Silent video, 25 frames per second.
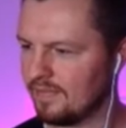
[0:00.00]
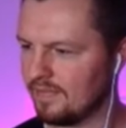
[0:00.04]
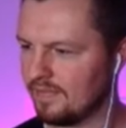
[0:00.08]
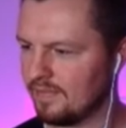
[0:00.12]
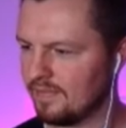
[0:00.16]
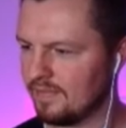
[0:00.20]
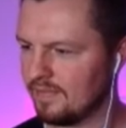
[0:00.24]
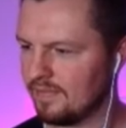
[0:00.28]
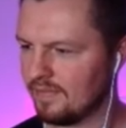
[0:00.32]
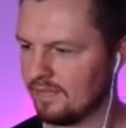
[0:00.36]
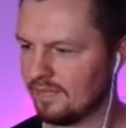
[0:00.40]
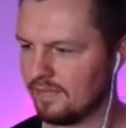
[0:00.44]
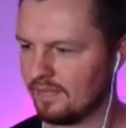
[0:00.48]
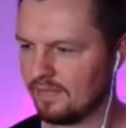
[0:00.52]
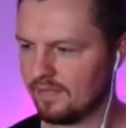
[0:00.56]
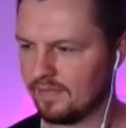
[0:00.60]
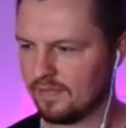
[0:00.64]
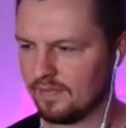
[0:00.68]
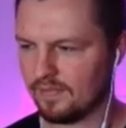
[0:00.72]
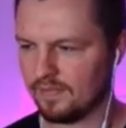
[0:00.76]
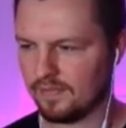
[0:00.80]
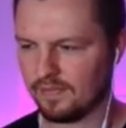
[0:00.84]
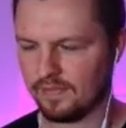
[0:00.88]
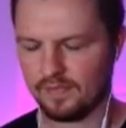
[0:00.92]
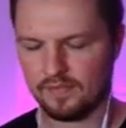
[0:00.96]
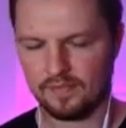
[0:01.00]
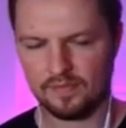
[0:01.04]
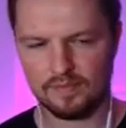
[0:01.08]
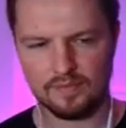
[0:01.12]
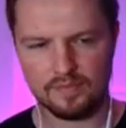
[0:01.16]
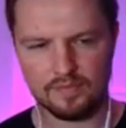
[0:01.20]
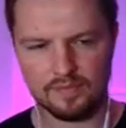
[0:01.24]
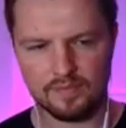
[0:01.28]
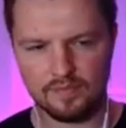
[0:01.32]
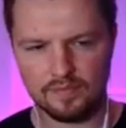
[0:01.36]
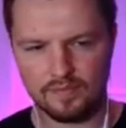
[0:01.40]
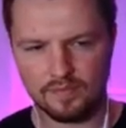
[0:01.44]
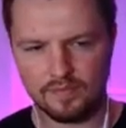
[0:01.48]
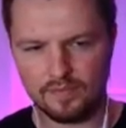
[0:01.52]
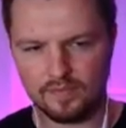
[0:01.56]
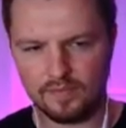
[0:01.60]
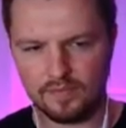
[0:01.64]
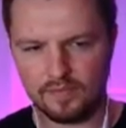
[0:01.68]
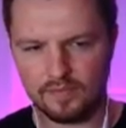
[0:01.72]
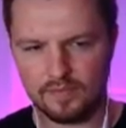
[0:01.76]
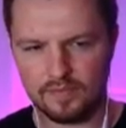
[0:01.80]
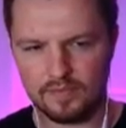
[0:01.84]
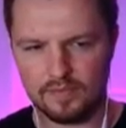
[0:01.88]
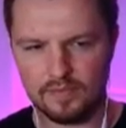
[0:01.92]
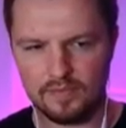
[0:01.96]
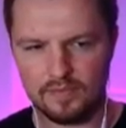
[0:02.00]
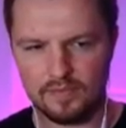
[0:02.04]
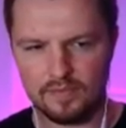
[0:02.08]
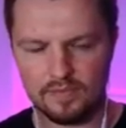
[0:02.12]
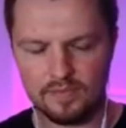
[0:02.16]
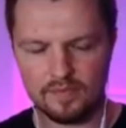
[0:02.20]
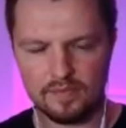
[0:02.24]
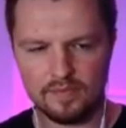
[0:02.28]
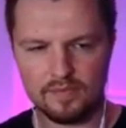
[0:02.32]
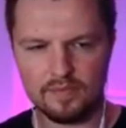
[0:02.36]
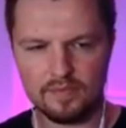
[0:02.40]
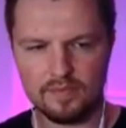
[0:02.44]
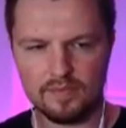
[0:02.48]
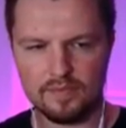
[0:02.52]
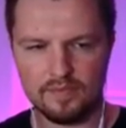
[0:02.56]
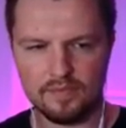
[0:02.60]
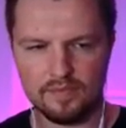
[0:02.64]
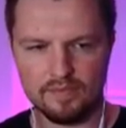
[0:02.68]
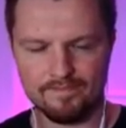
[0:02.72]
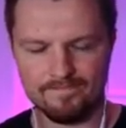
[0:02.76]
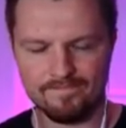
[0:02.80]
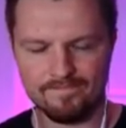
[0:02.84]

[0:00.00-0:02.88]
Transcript: [no speech]